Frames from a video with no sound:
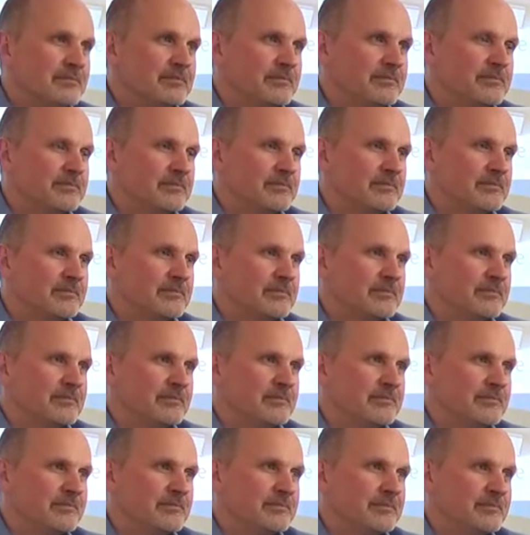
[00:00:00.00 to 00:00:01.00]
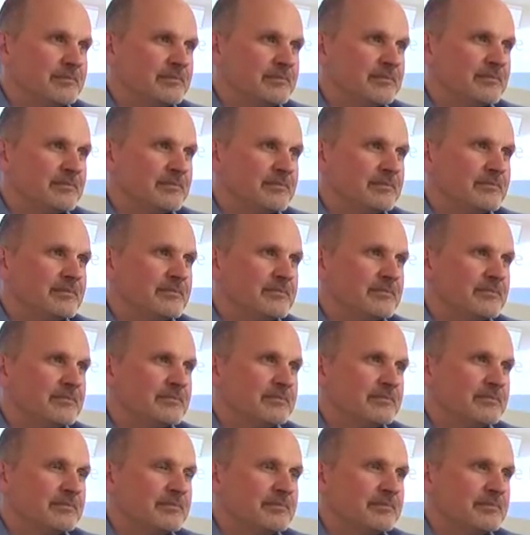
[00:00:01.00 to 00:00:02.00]

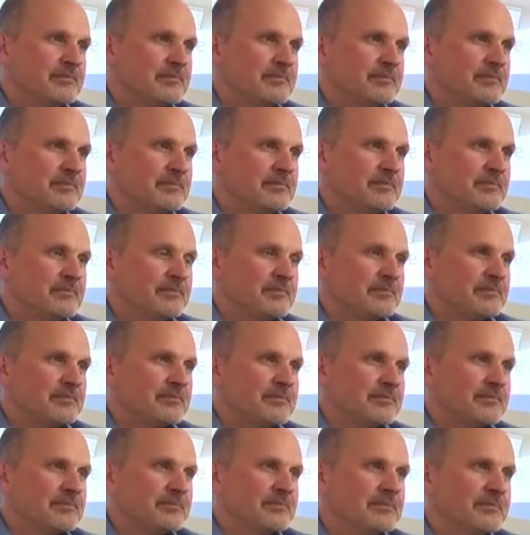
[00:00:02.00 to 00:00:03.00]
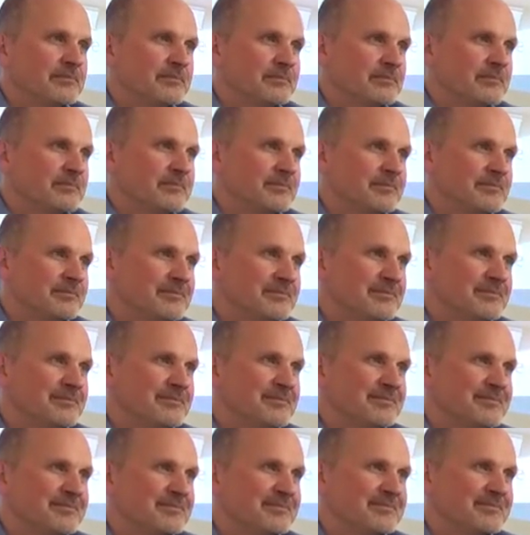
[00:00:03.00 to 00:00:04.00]

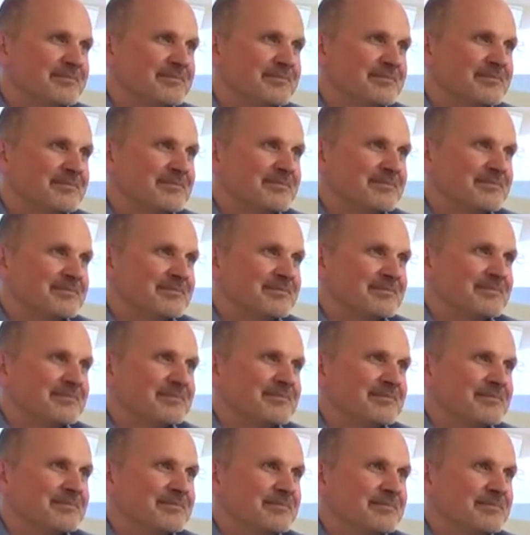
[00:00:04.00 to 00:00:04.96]
No words are spoken by the person on screen.